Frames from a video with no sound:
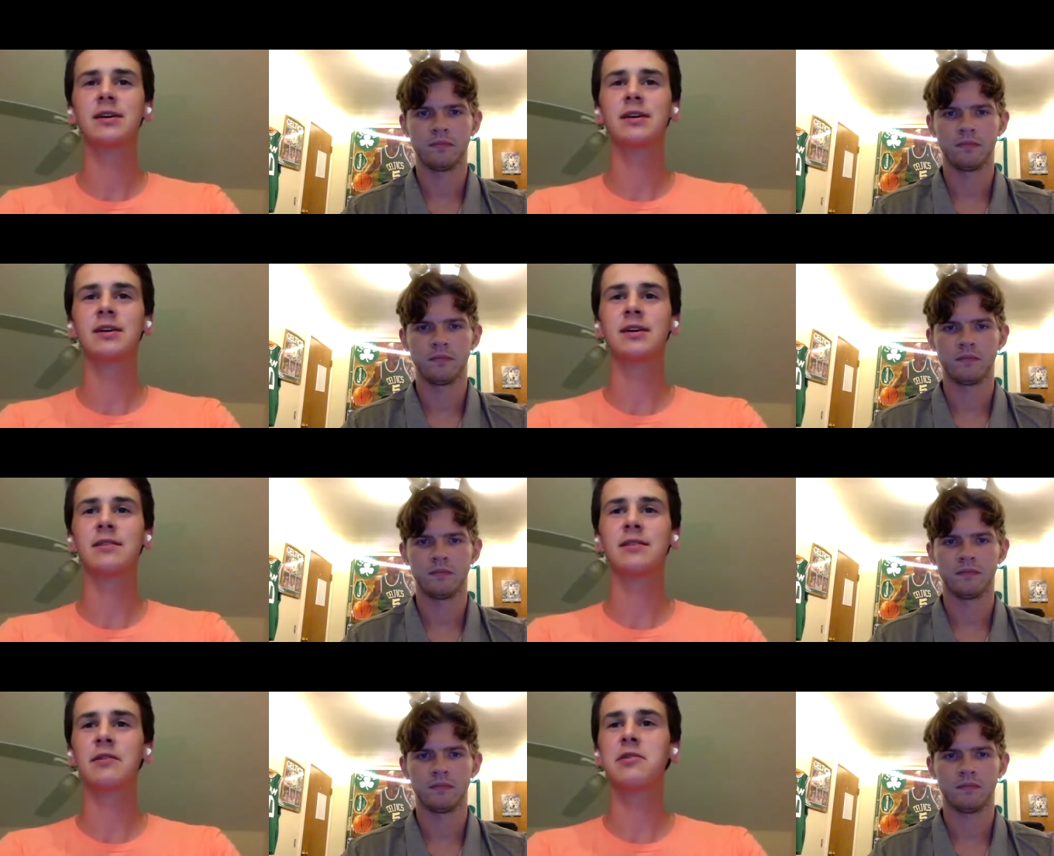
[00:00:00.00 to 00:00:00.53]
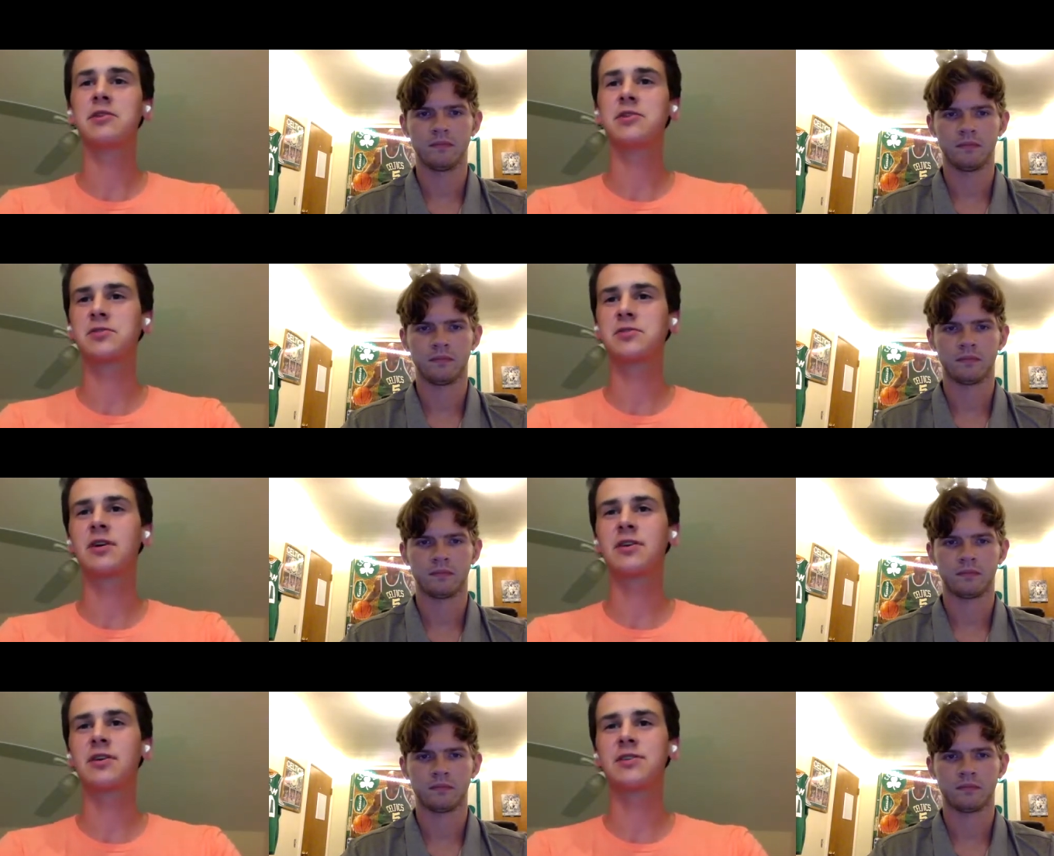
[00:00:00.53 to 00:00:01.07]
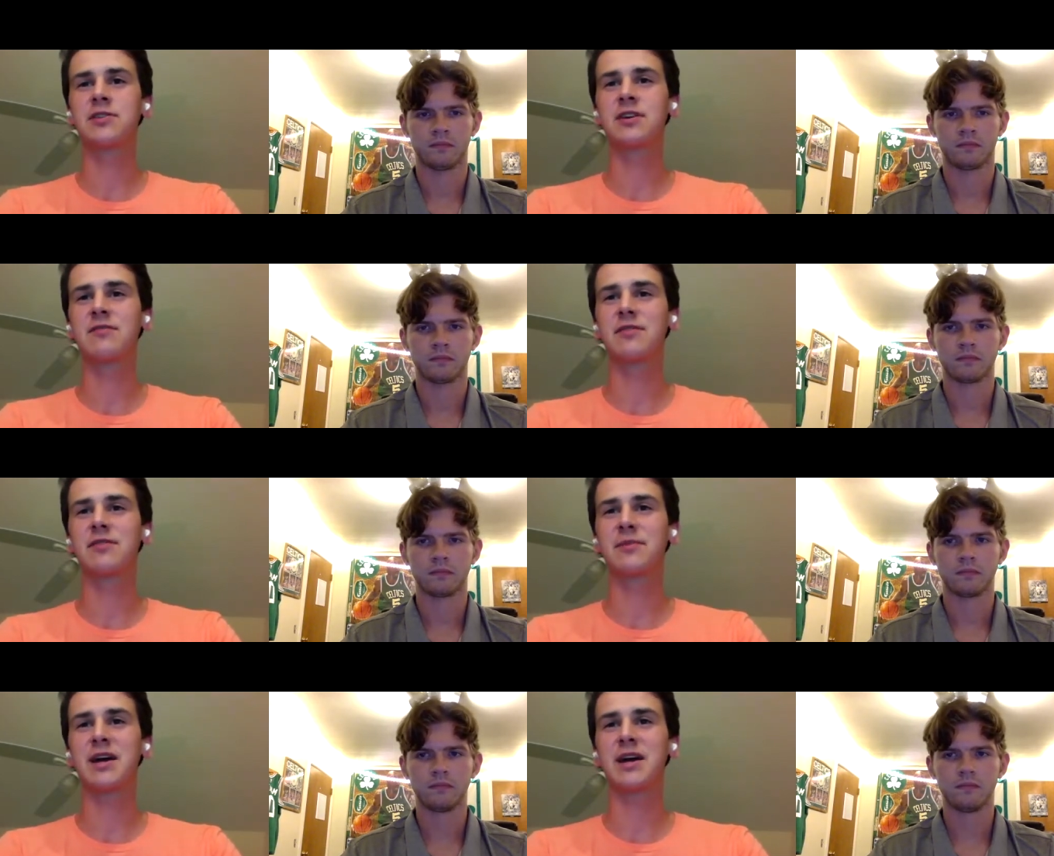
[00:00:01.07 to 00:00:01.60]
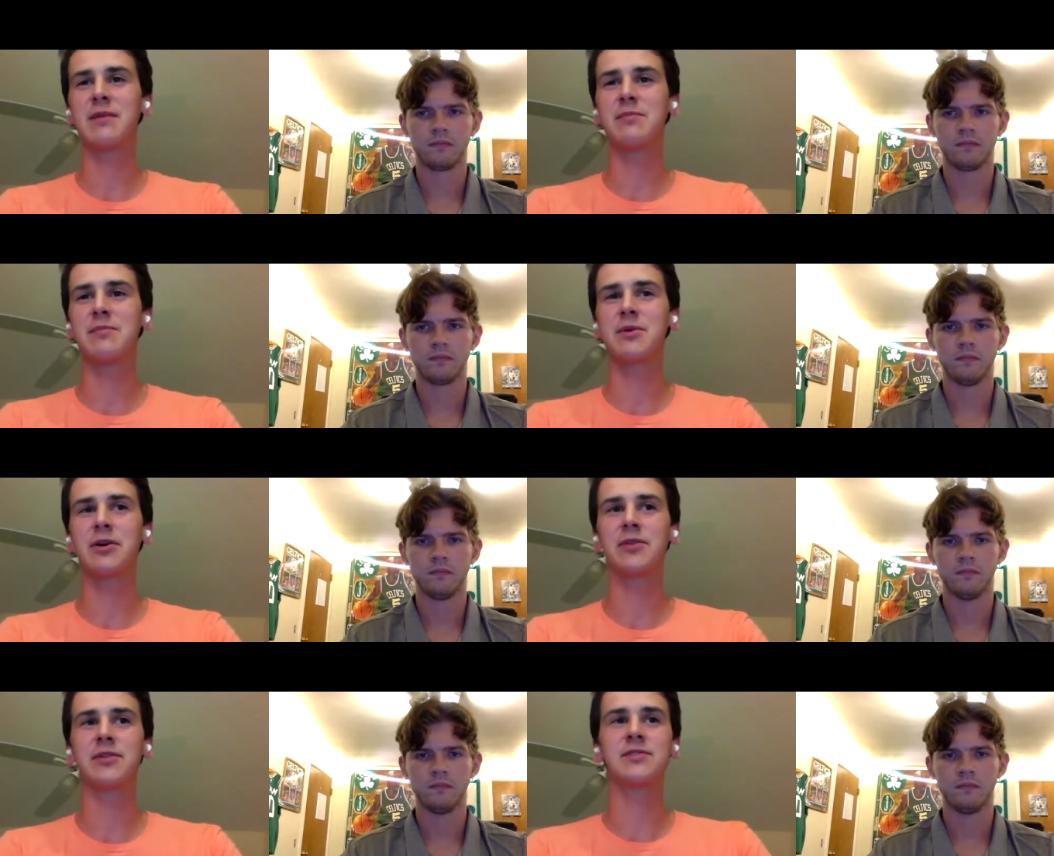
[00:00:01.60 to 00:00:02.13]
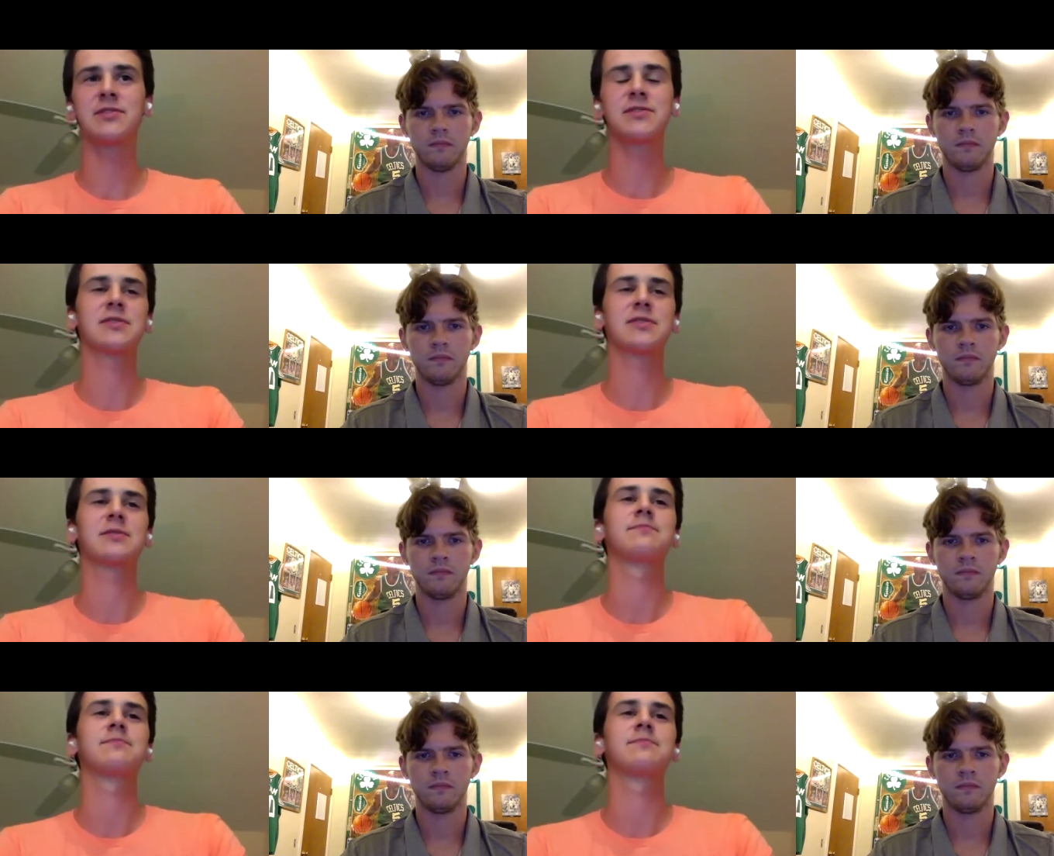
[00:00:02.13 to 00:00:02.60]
Speaker 1: uh, a very strong start for the Miami Marlins.